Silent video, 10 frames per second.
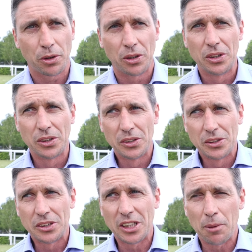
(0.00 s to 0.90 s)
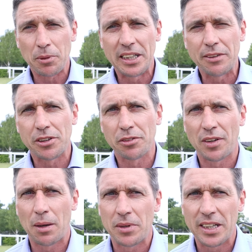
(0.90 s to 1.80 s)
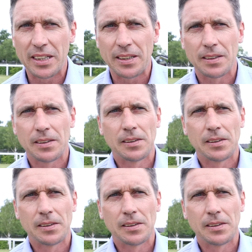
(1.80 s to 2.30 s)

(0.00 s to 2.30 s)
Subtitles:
But yeah, I believed in the family.